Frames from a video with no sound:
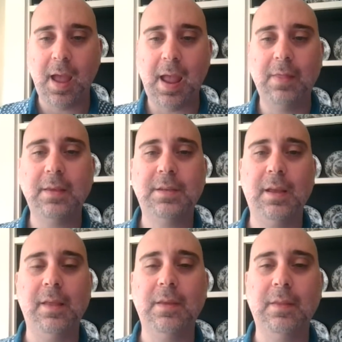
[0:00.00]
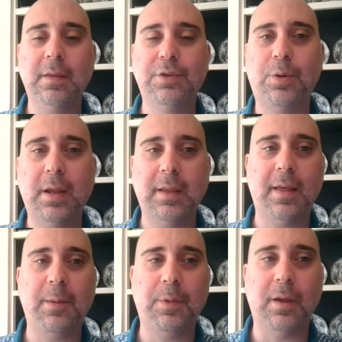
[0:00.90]
And this and the, the short idea
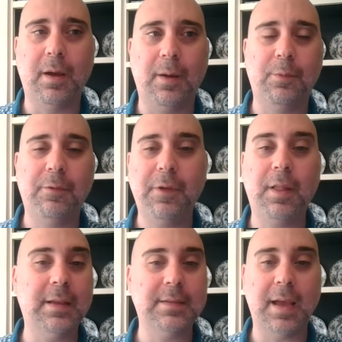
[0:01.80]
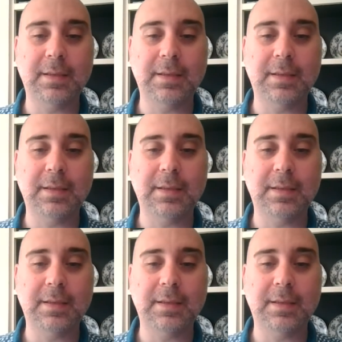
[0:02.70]
that I'm going to um, reveal has,